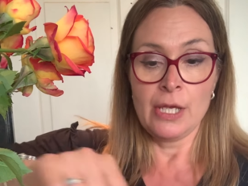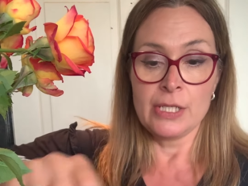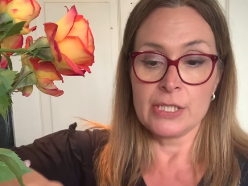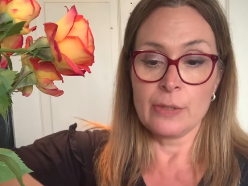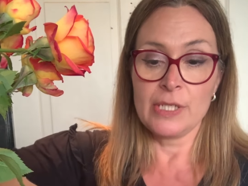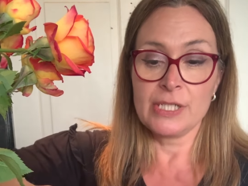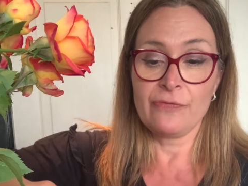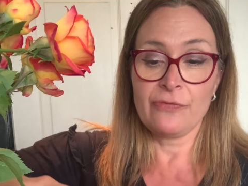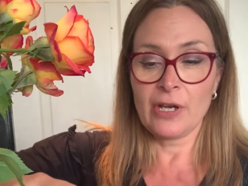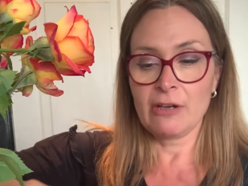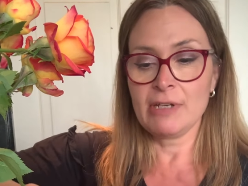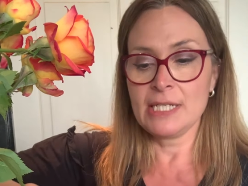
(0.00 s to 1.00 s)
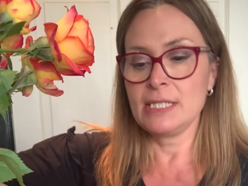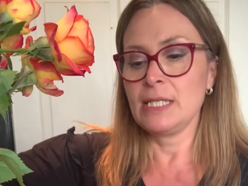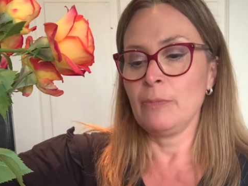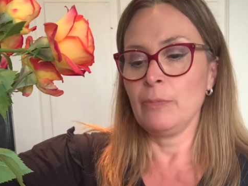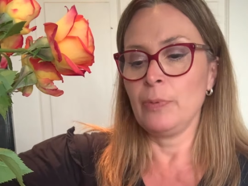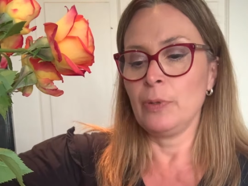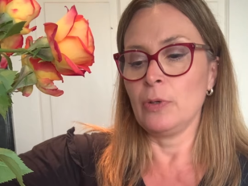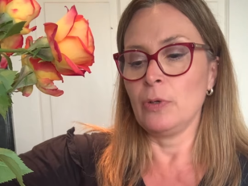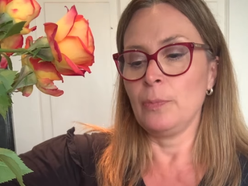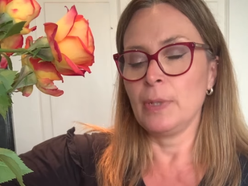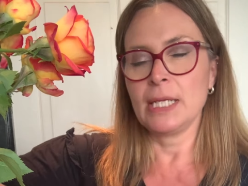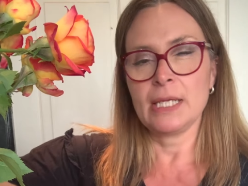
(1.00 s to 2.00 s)
So it's very simple,
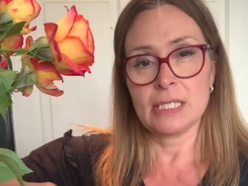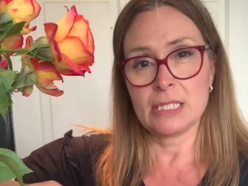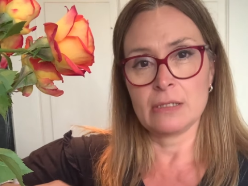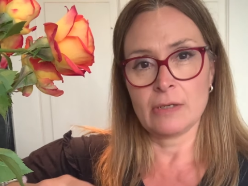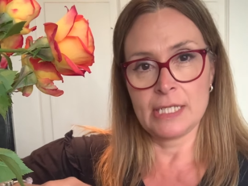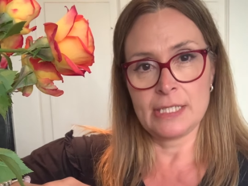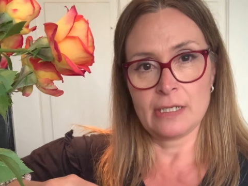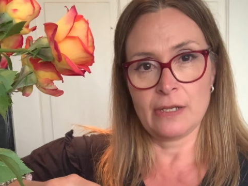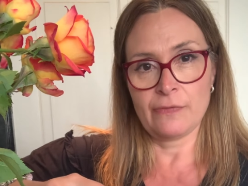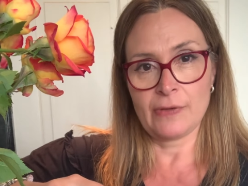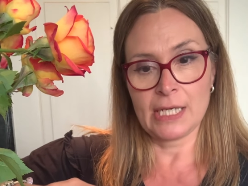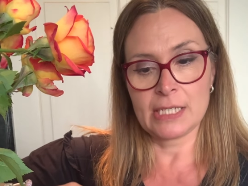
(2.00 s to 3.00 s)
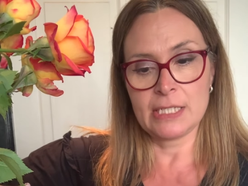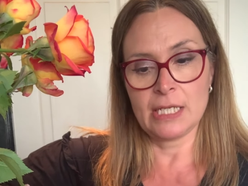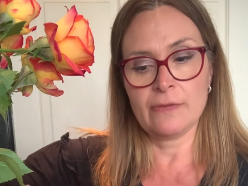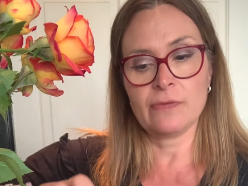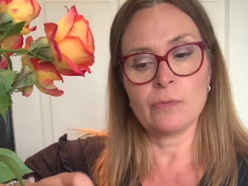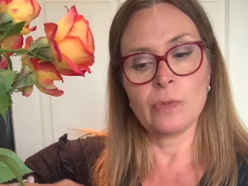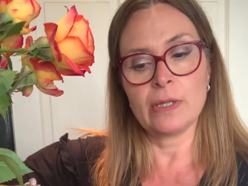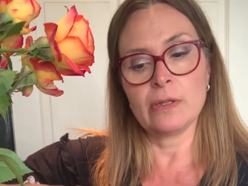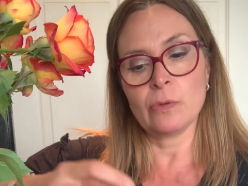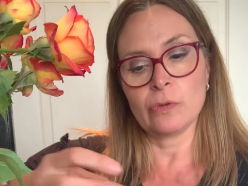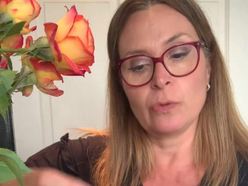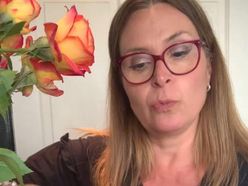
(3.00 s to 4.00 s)
but it is nice and effective, and when
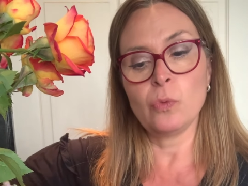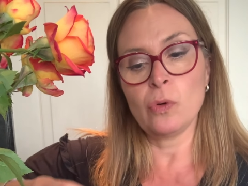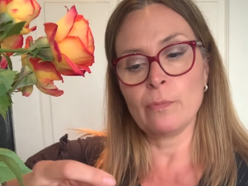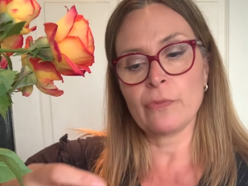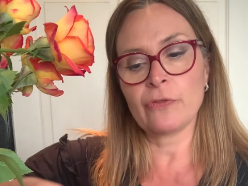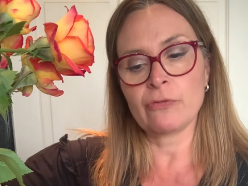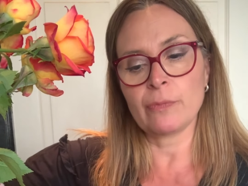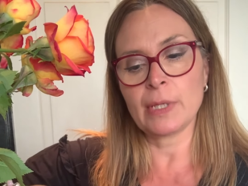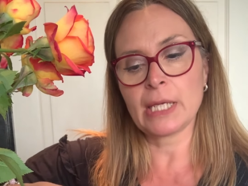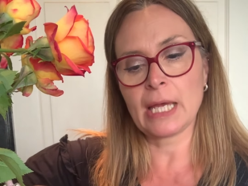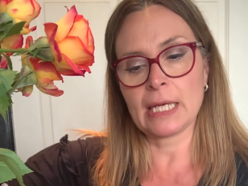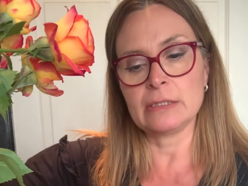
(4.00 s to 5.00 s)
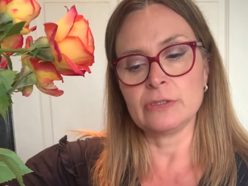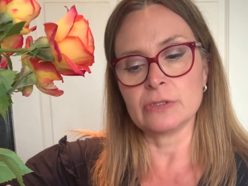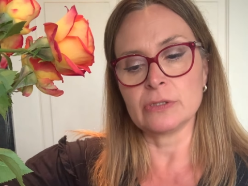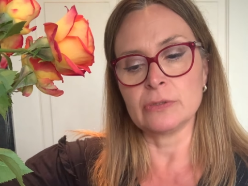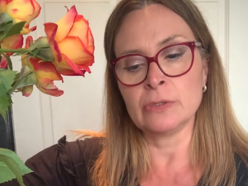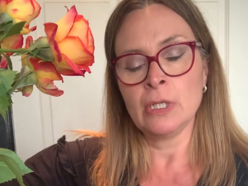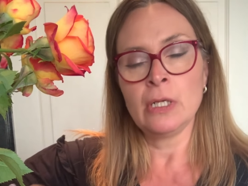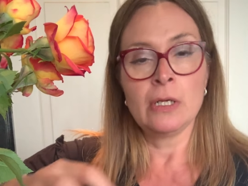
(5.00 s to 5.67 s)
the warmth from the candle,